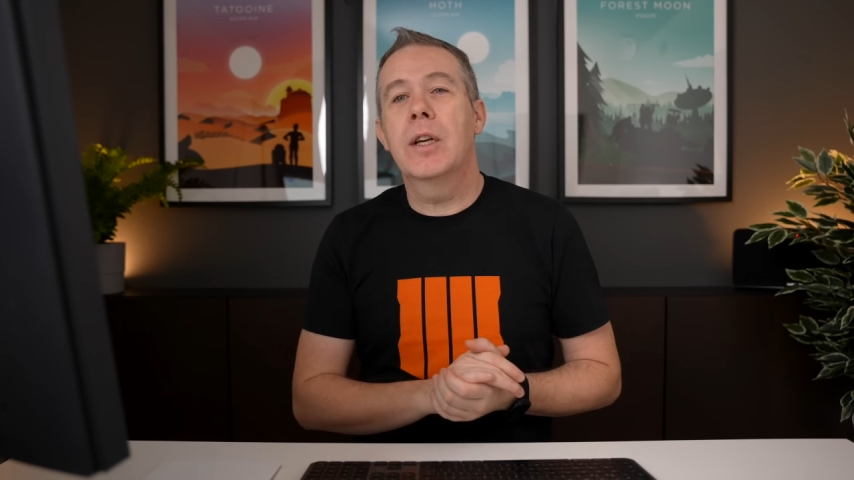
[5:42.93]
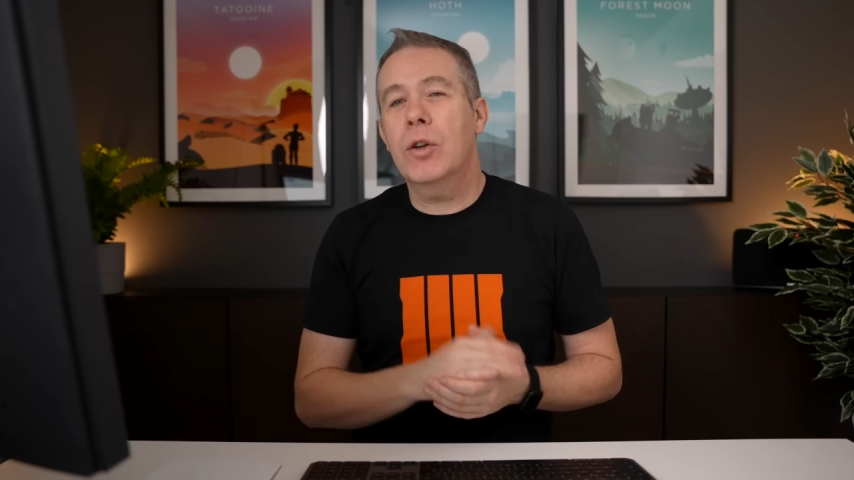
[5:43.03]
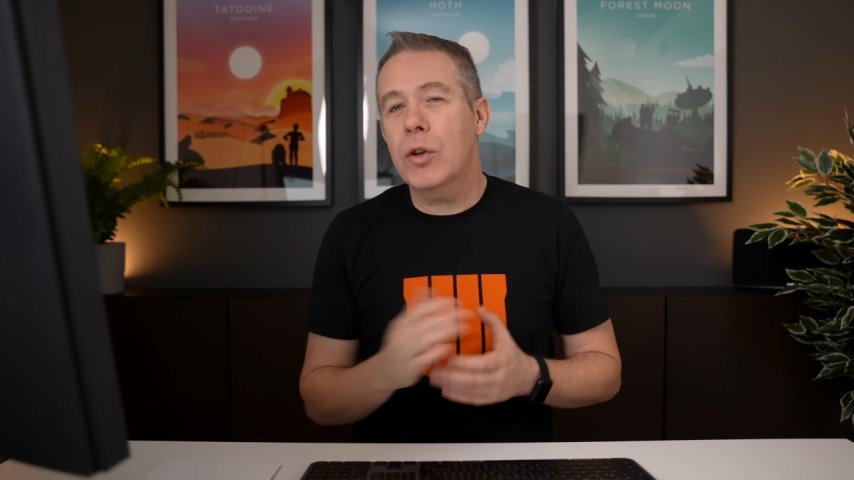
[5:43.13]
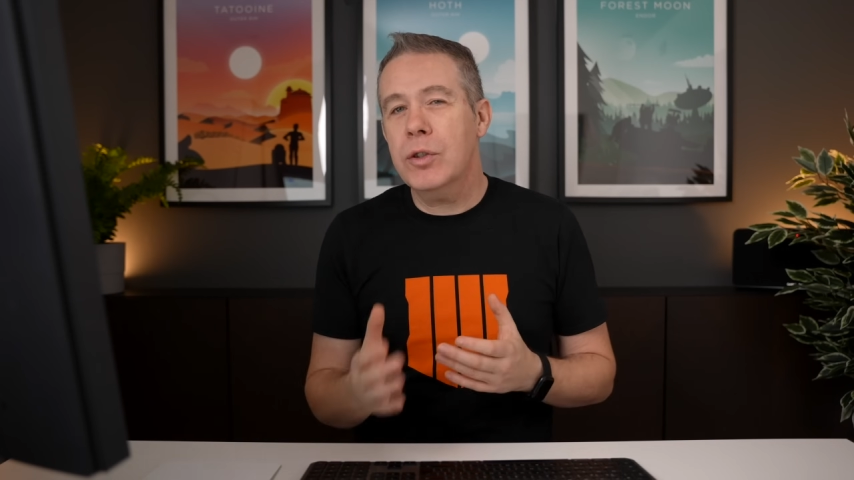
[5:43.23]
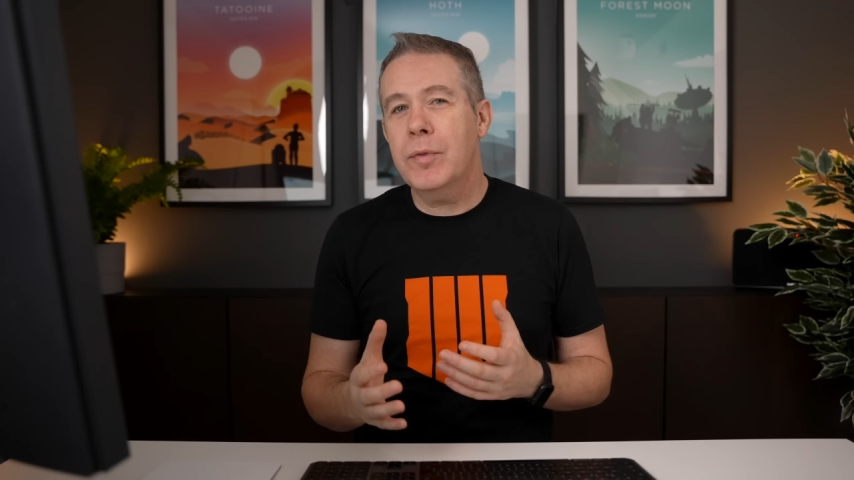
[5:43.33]

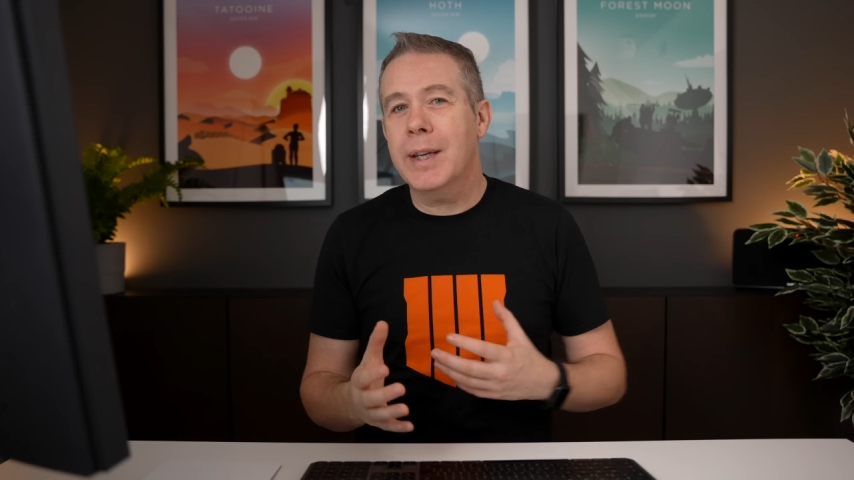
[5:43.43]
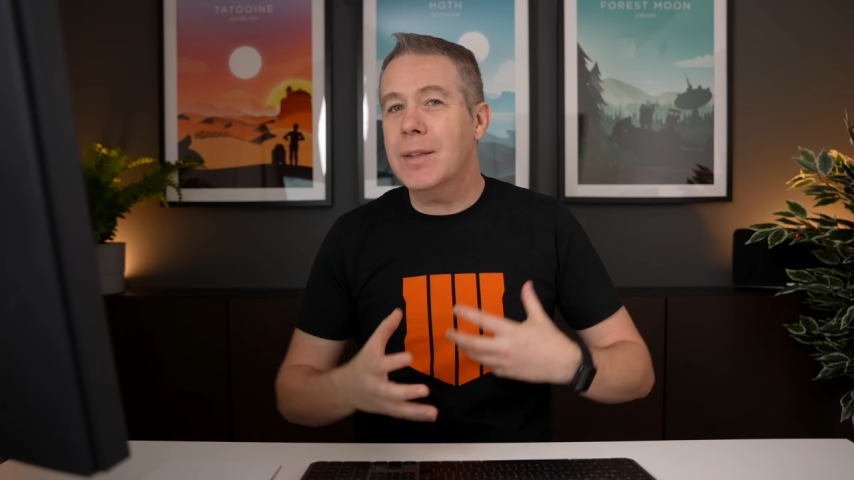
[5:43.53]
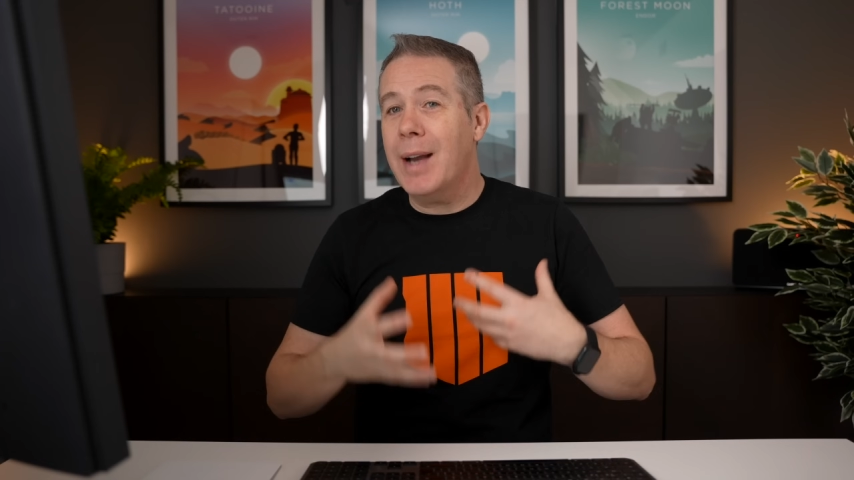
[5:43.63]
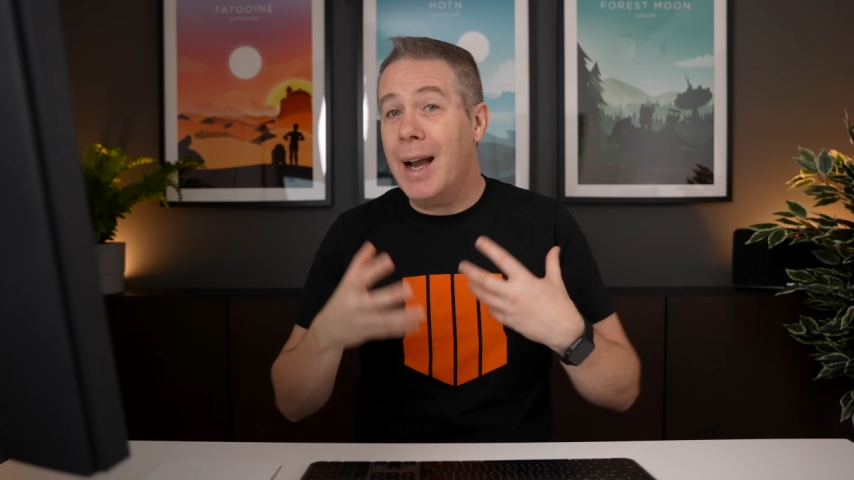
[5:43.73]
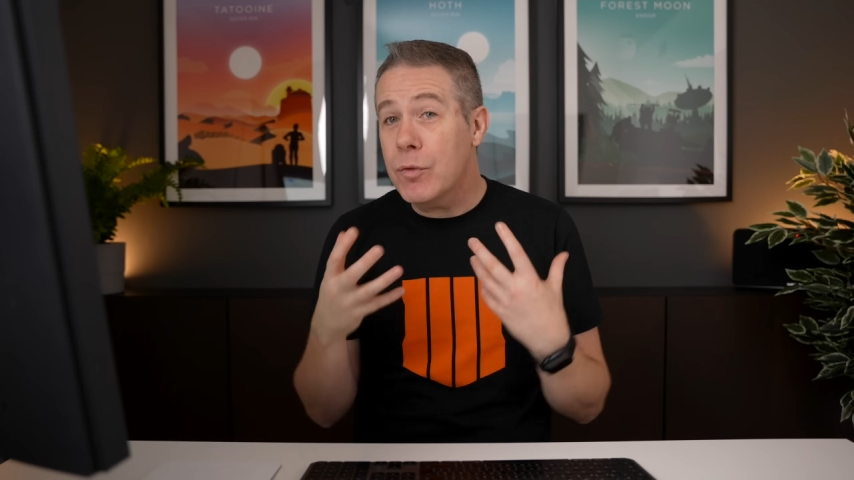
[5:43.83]

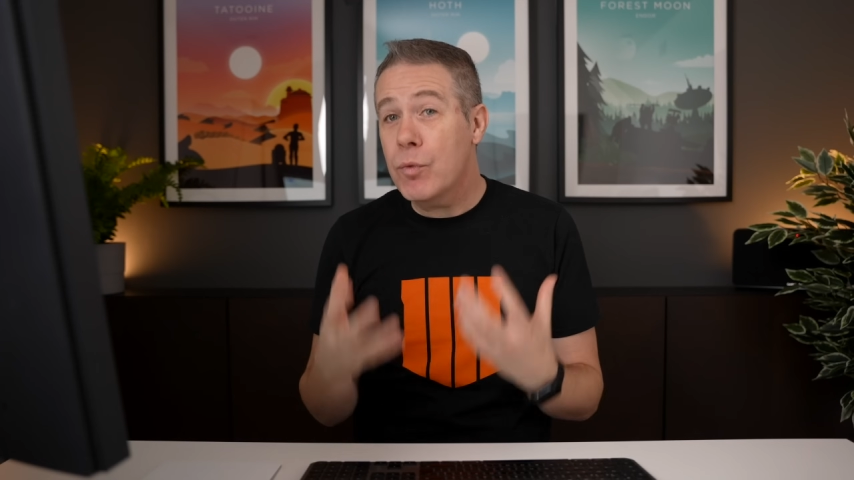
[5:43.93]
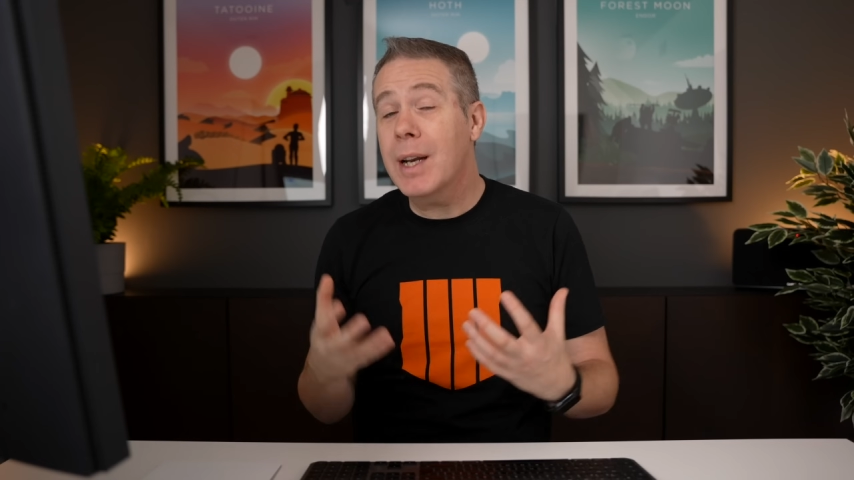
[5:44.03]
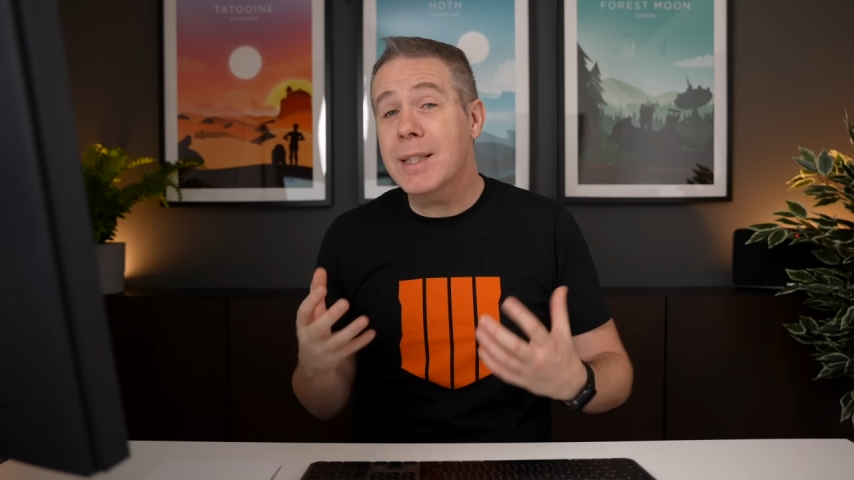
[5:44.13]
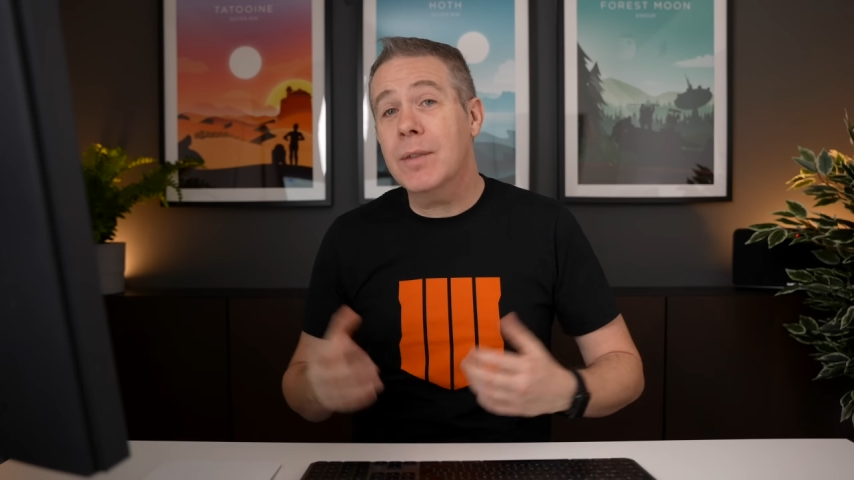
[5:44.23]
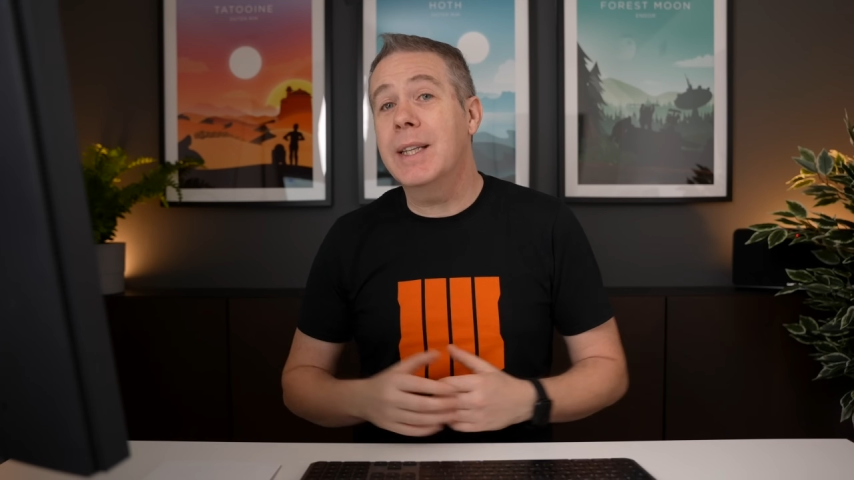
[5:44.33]
cost-effective and
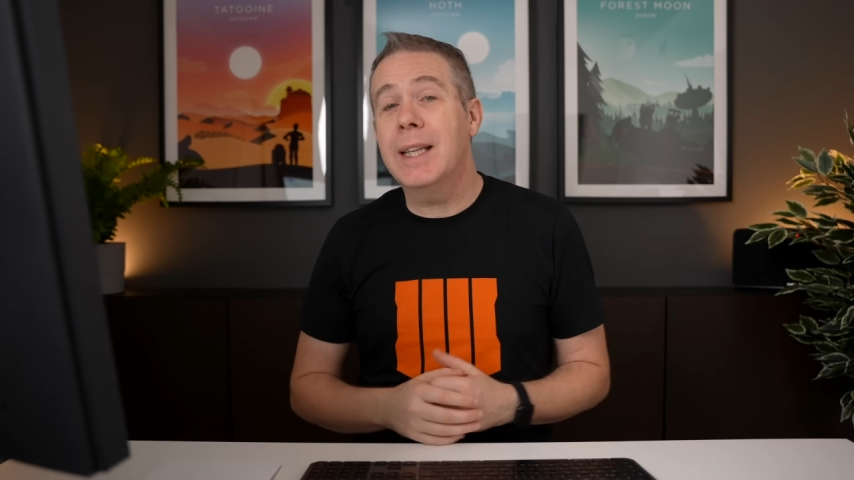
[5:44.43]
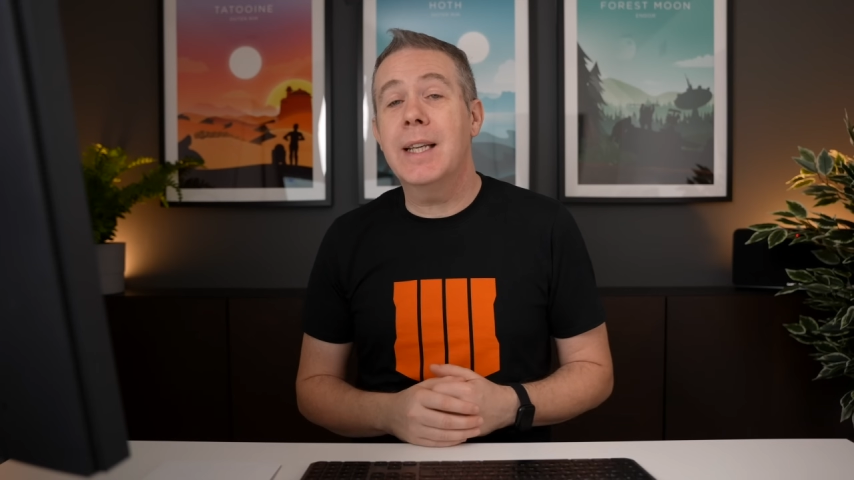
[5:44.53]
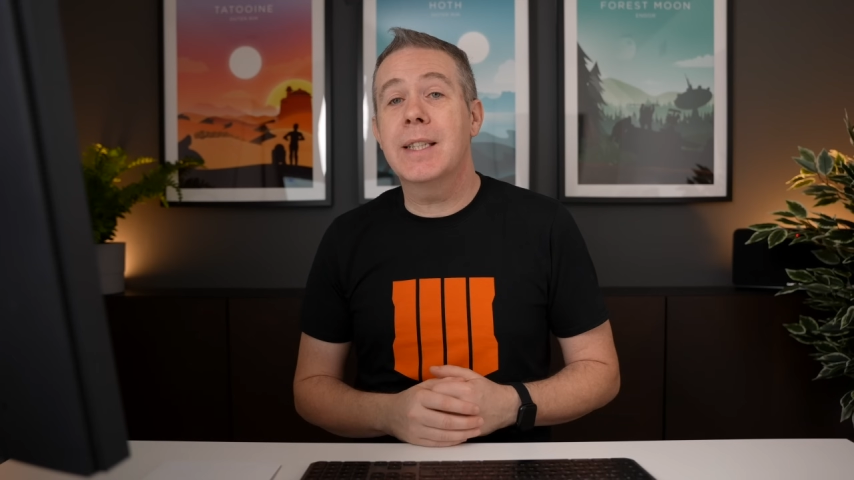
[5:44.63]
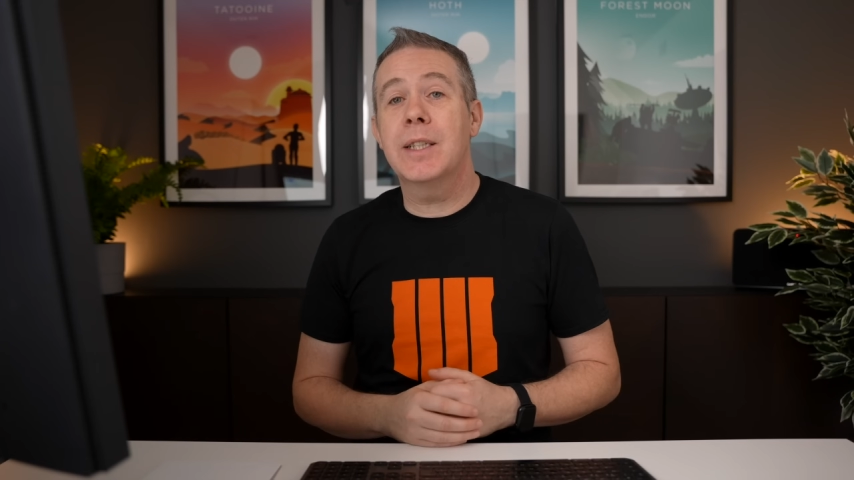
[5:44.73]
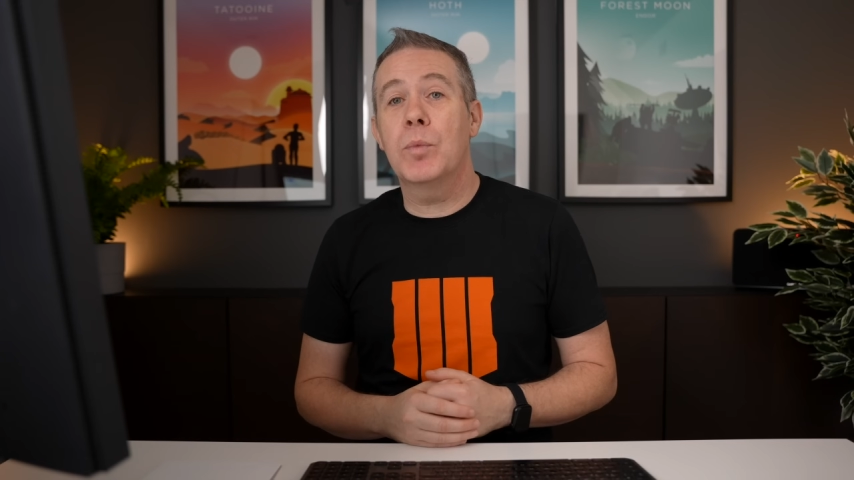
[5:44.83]
relatively
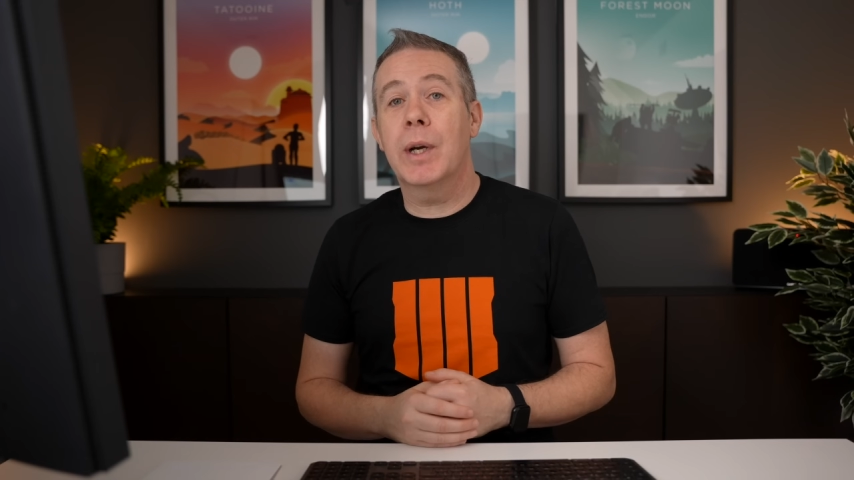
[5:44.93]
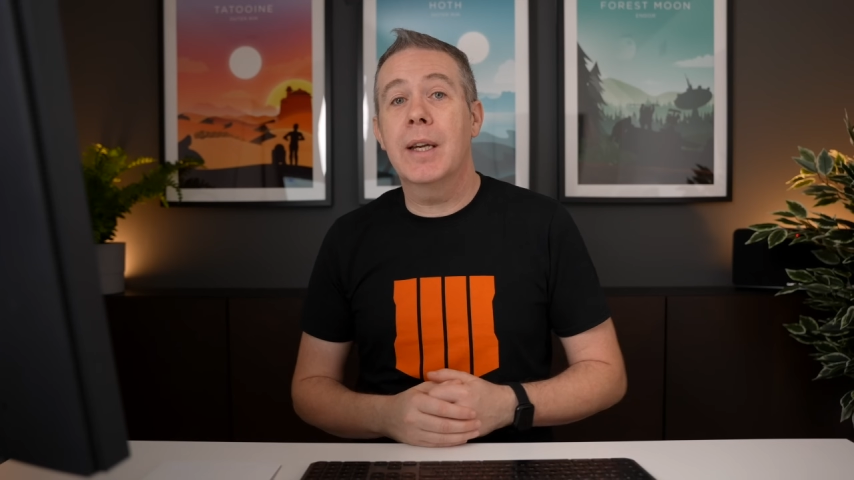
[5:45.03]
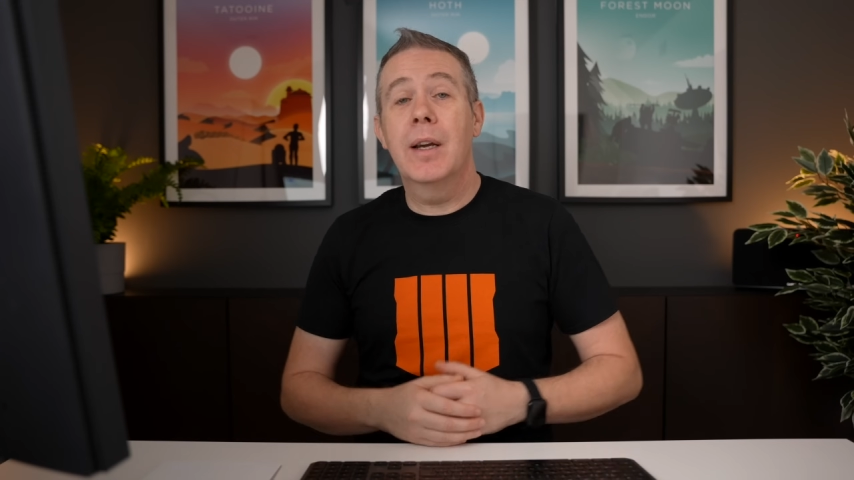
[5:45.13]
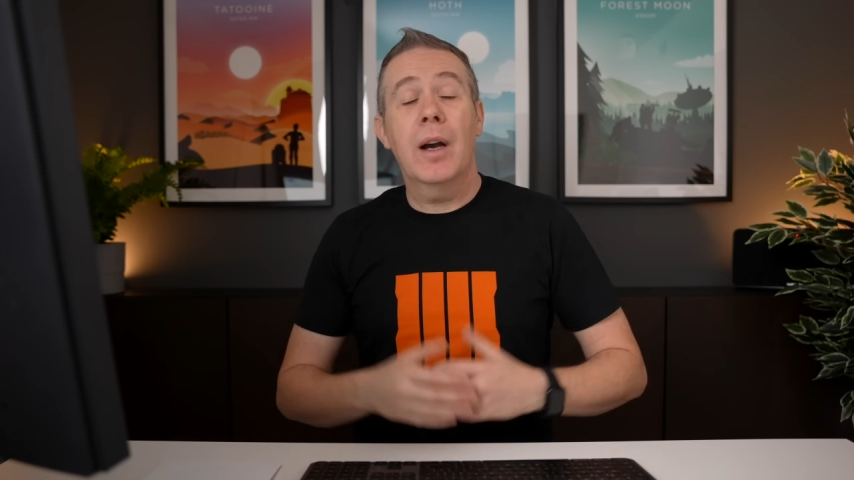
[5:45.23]
easy way